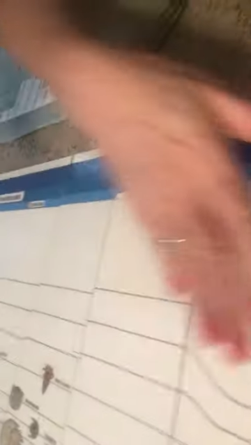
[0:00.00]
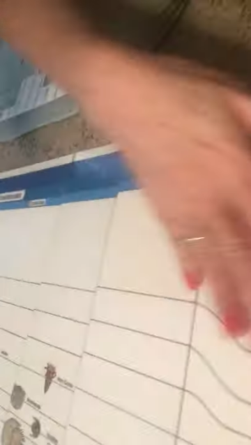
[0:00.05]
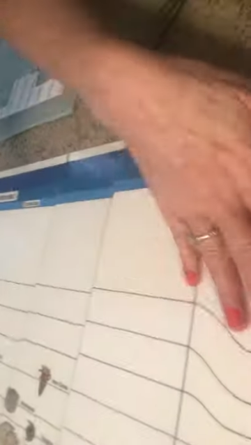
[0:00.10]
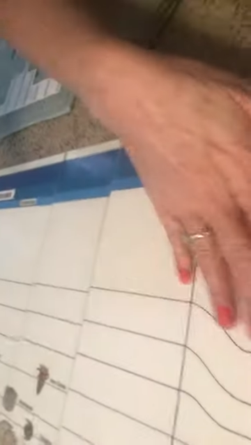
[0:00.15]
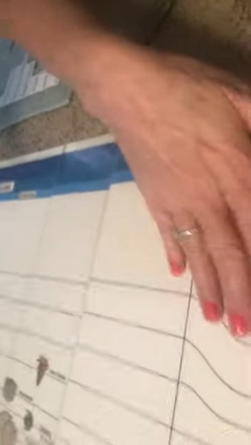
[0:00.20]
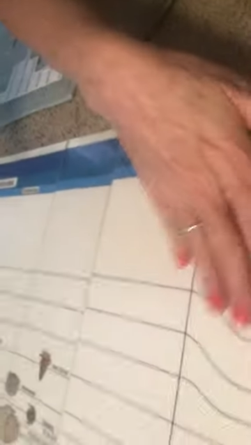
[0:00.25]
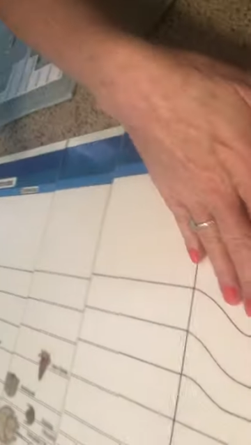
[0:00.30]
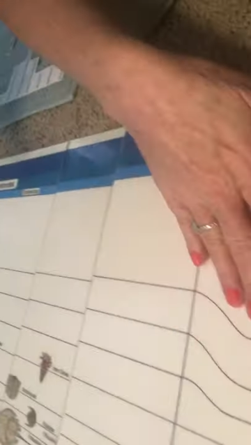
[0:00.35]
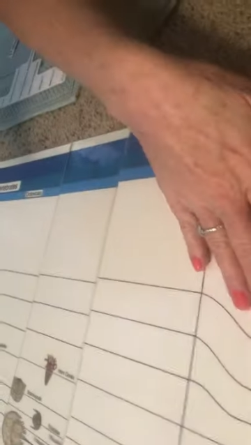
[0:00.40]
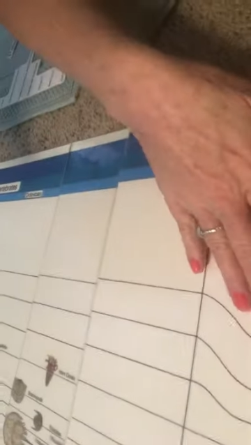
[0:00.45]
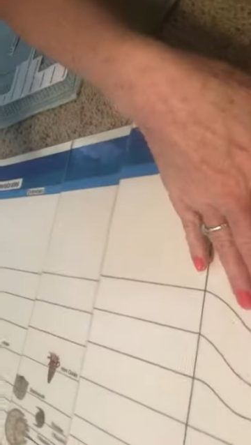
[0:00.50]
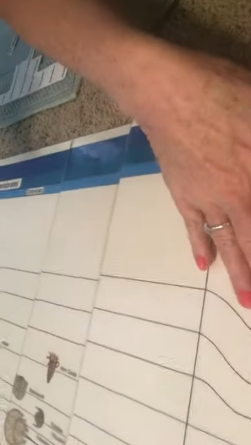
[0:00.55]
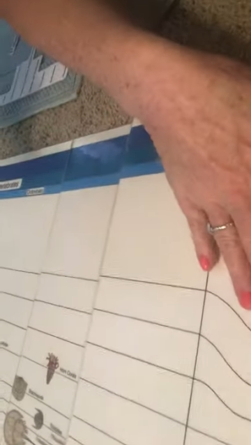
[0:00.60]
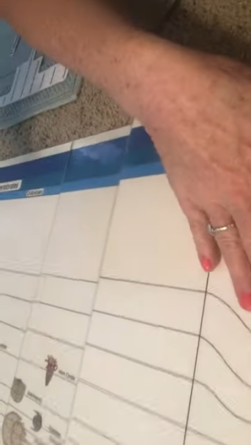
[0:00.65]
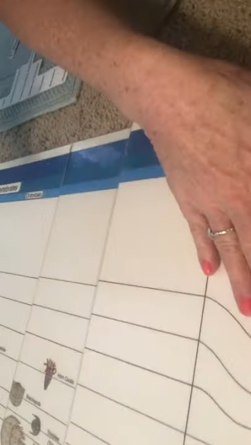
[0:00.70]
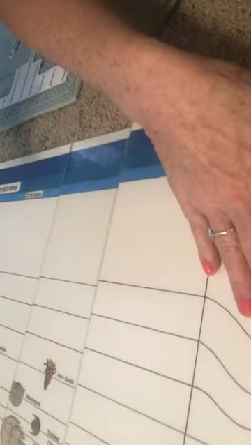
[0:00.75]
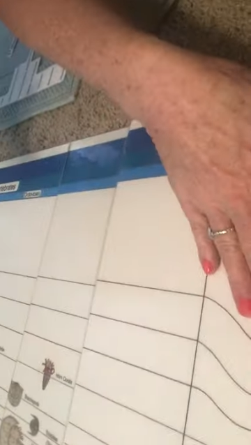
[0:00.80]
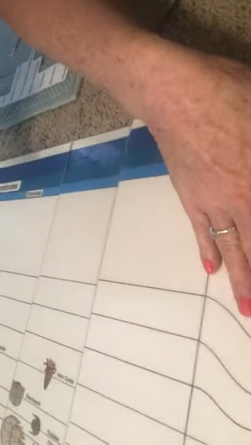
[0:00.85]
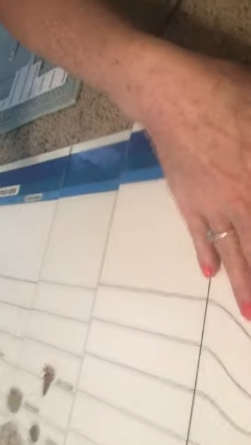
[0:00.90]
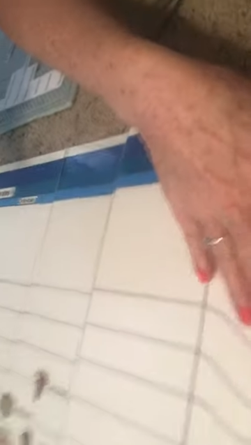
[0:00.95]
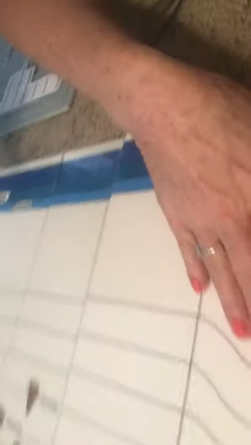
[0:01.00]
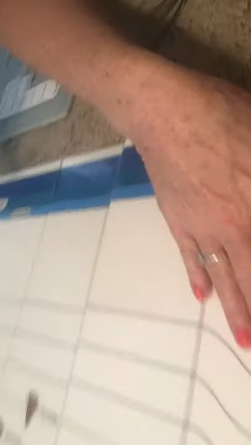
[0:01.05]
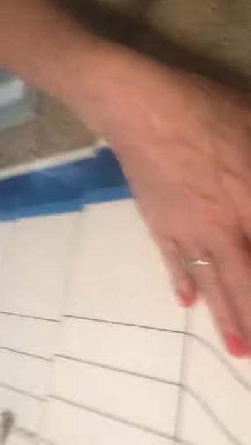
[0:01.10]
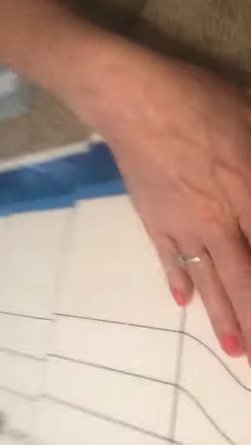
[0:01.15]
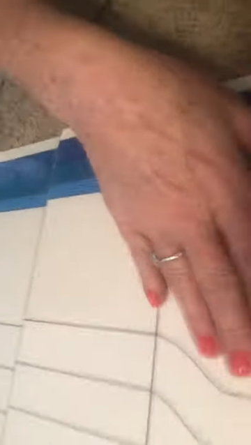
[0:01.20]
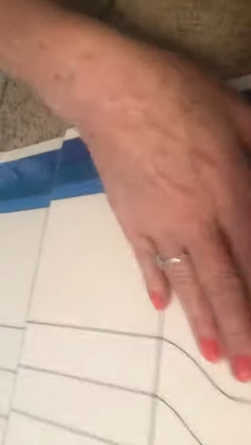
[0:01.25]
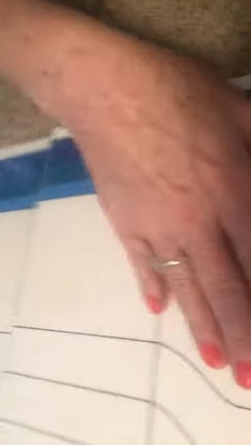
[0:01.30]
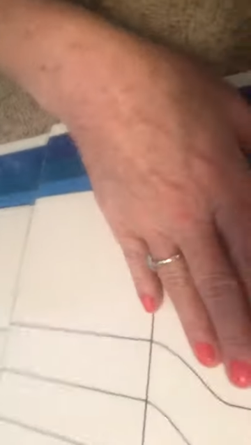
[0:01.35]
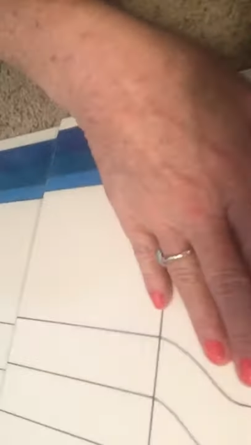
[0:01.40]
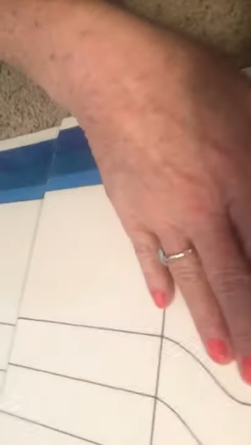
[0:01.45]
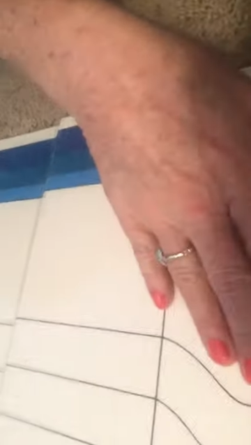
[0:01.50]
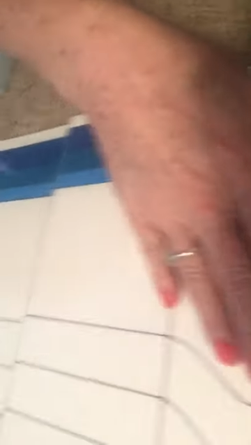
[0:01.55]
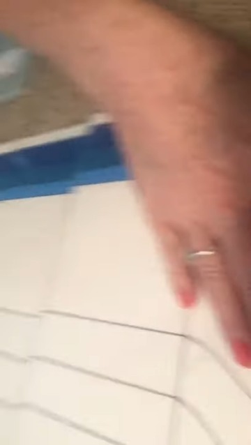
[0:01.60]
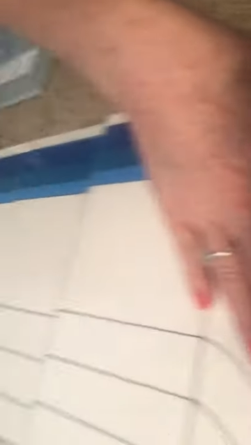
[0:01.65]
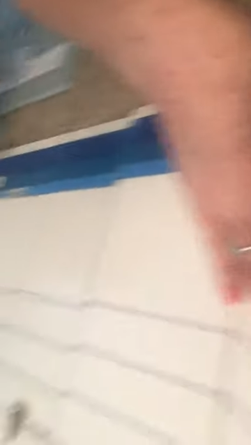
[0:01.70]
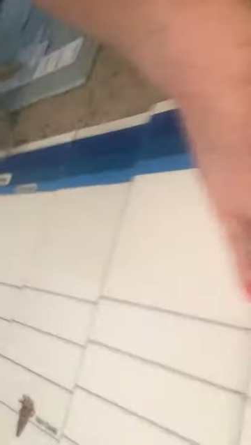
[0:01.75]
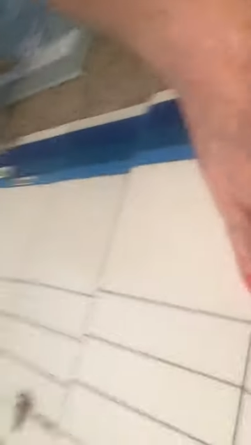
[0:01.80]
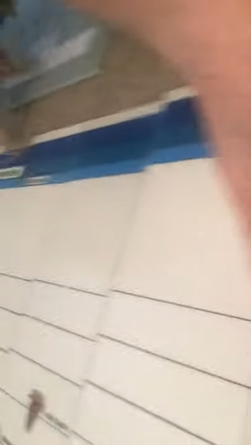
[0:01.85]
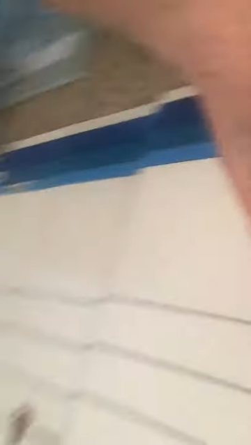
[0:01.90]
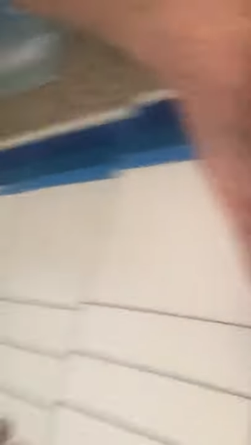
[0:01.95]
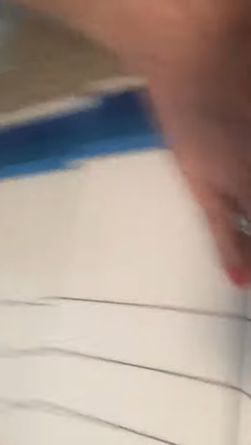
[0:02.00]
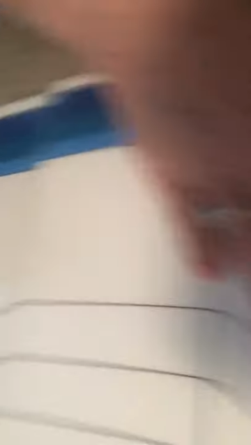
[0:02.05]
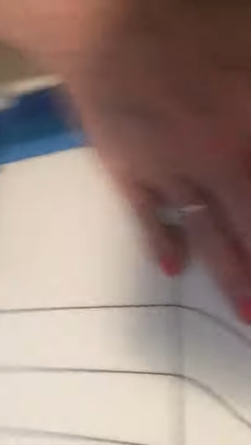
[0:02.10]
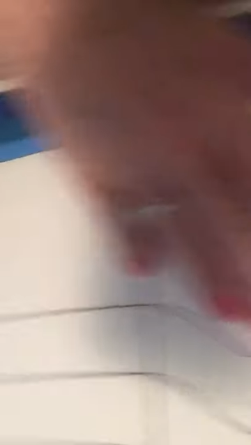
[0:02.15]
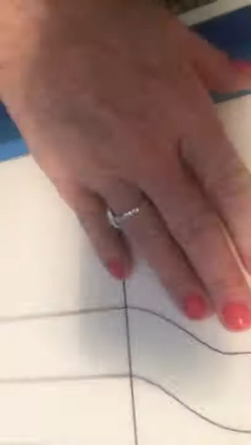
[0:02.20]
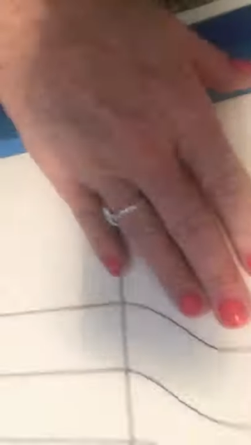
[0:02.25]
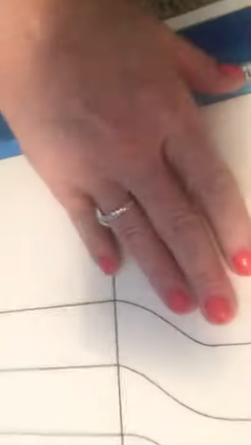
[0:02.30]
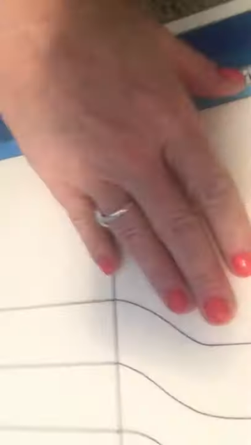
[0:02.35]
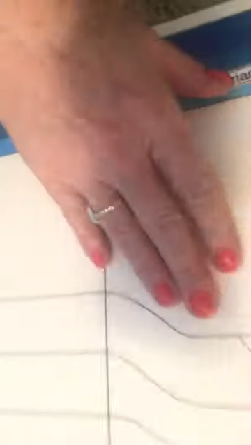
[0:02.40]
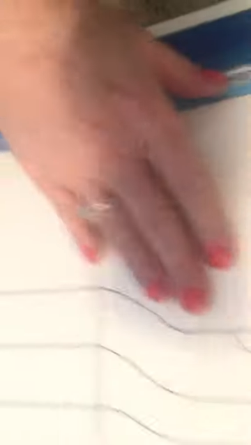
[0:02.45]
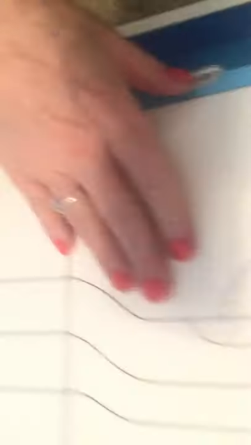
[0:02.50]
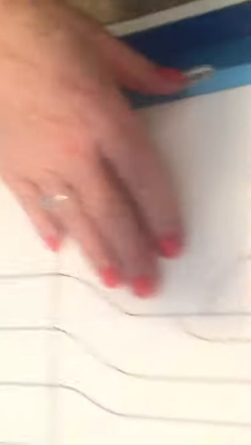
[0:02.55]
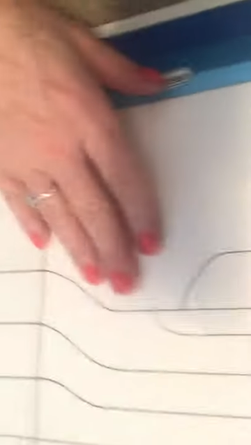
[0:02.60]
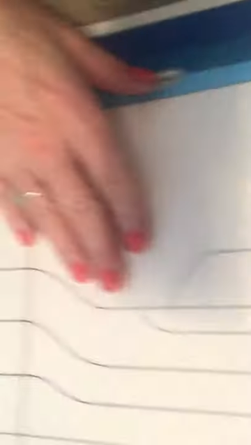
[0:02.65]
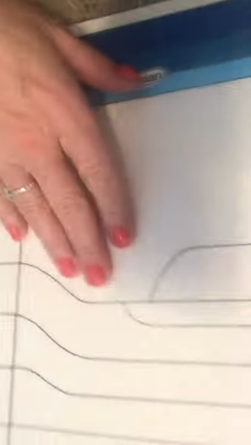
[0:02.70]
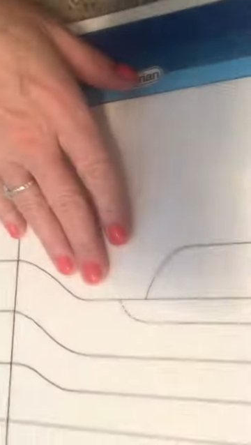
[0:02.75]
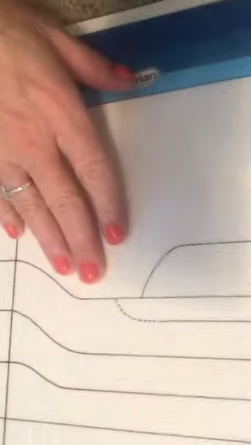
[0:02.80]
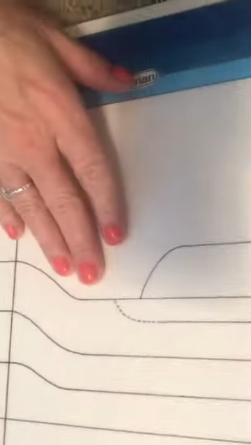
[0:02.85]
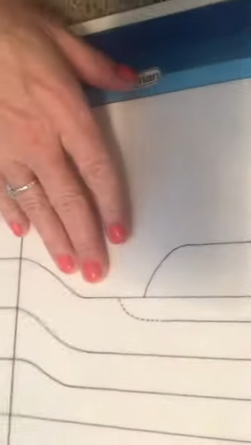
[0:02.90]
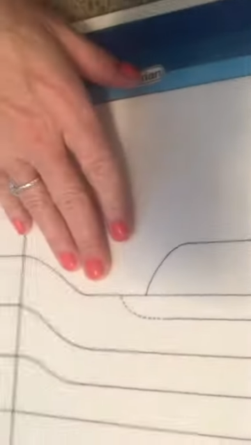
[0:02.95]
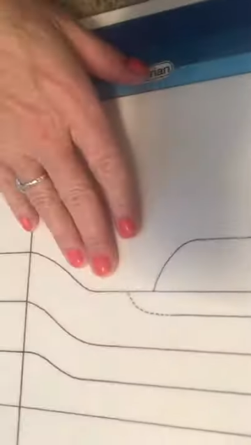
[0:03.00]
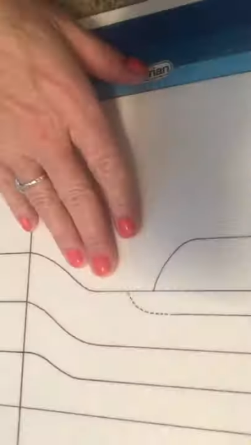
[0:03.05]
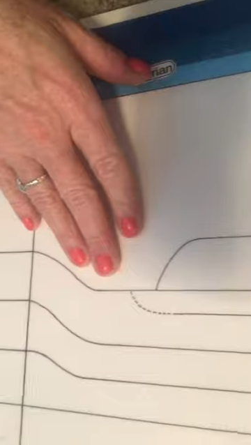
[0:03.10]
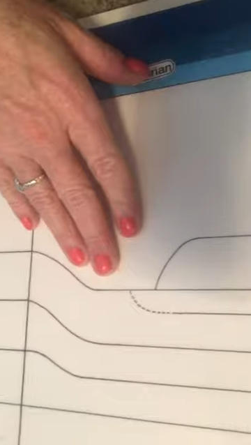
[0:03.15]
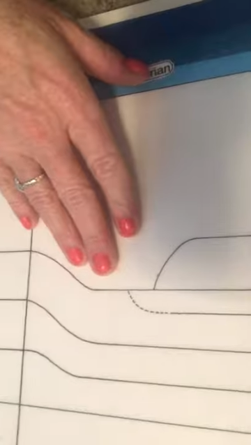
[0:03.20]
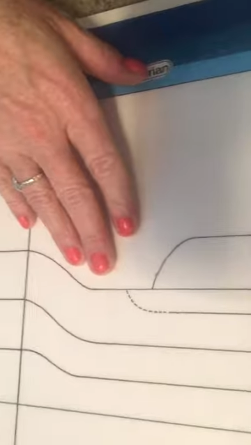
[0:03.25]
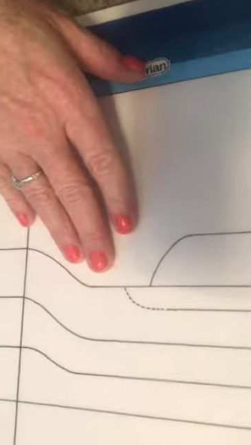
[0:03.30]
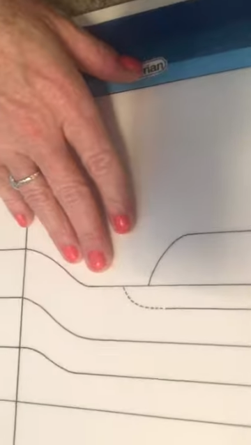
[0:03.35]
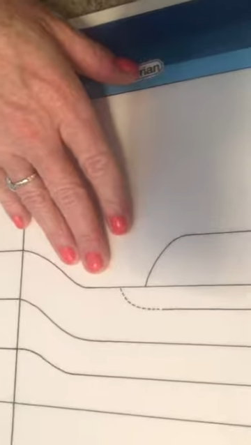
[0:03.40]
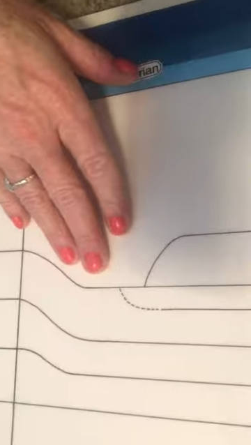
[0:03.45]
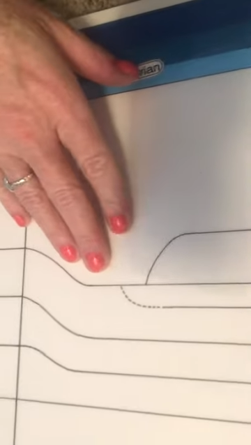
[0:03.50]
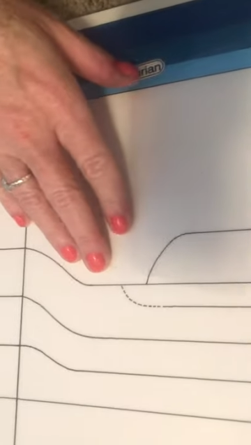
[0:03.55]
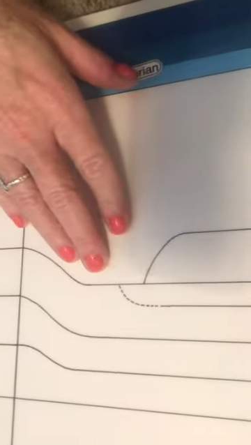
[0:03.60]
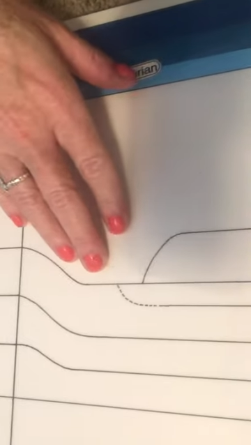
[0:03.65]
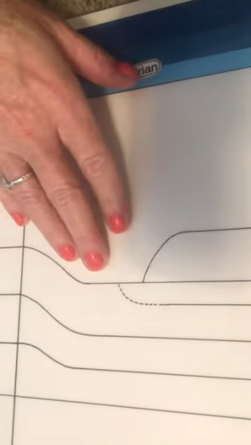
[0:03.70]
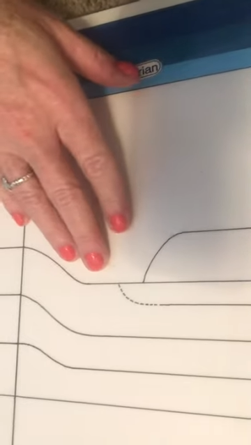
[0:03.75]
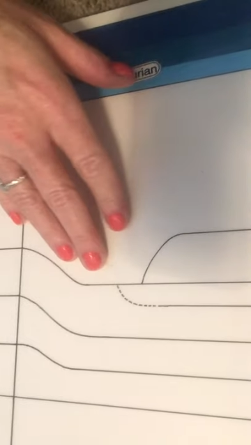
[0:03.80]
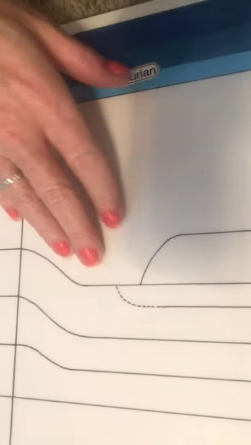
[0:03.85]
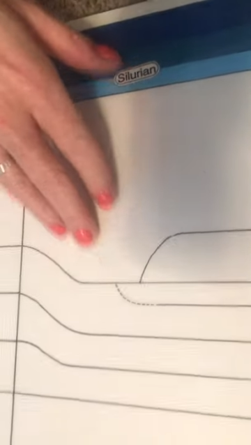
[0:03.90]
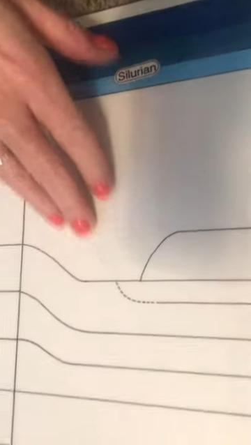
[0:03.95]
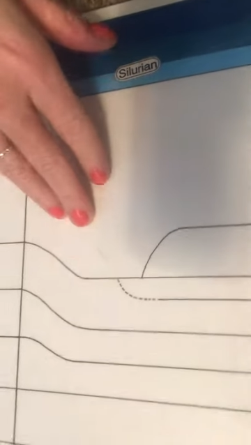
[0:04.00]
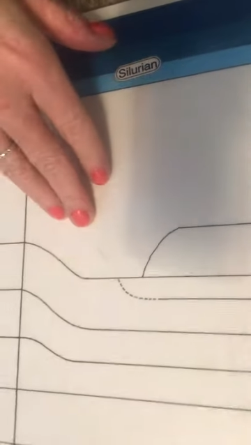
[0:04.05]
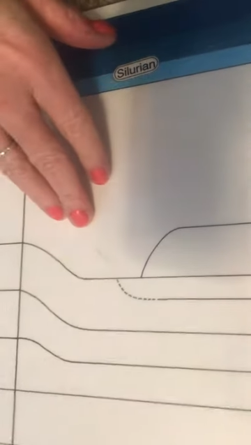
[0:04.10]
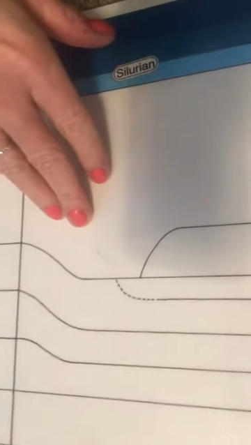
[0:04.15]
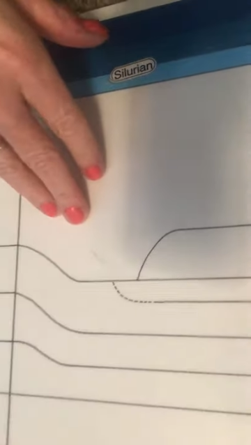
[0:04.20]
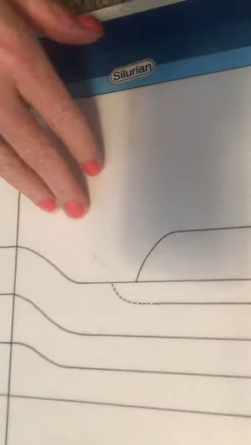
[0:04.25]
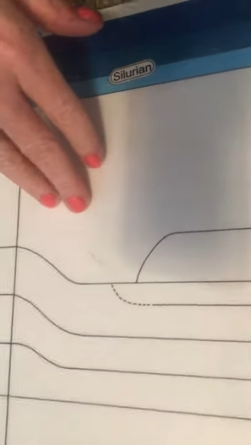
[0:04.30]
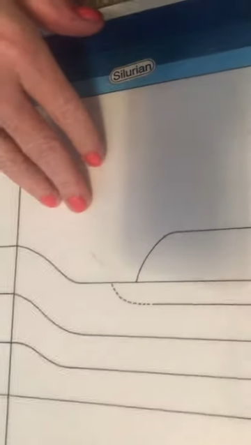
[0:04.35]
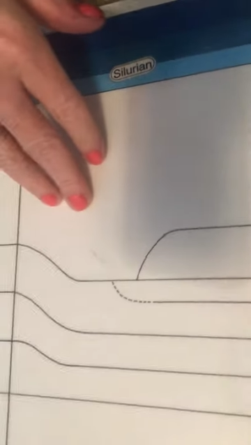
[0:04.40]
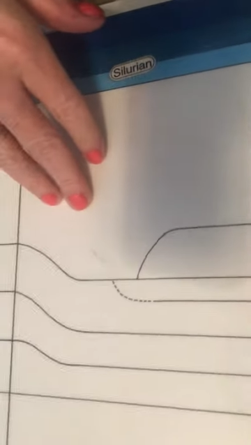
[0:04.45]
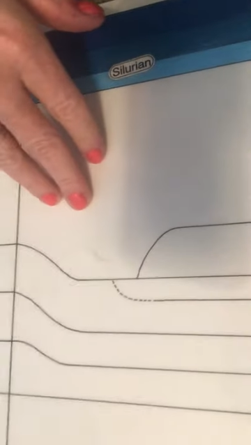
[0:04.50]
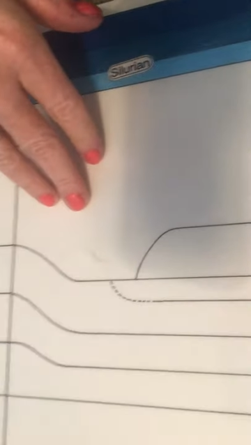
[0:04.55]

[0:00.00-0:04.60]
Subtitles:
No face is visible, so there are no lips to read.